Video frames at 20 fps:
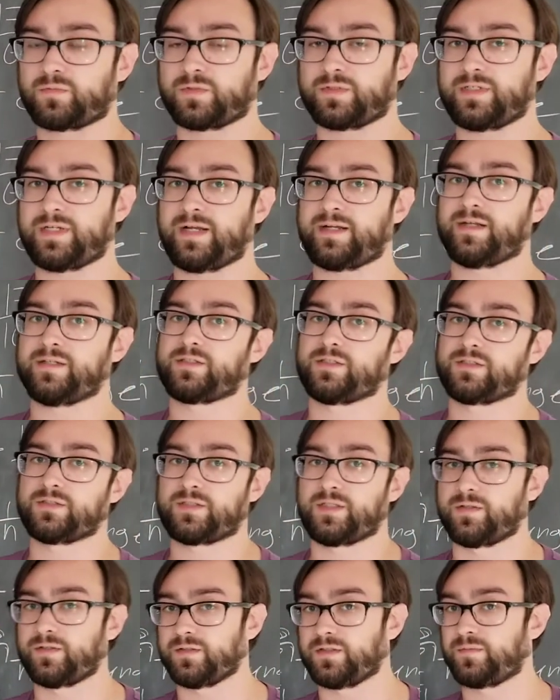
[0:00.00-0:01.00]
would not
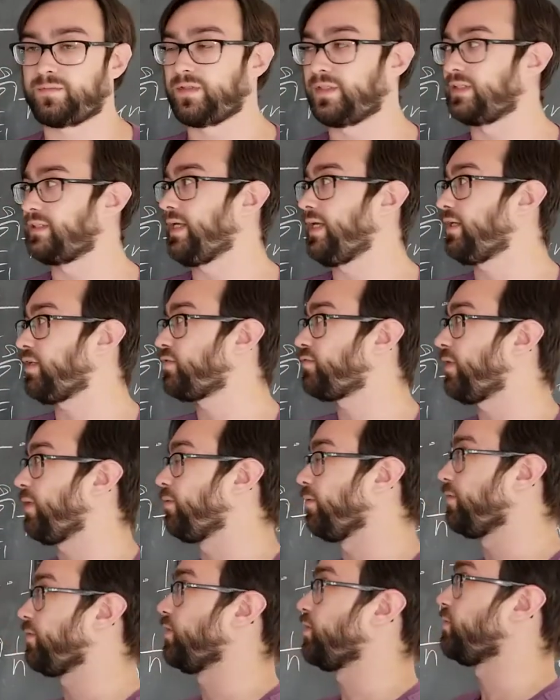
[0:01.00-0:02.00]
necessarily be satisfied
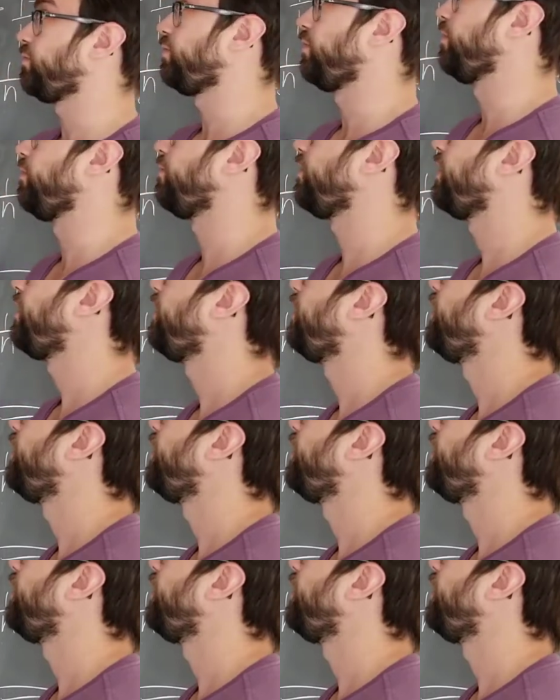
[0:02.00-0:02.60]
with this proof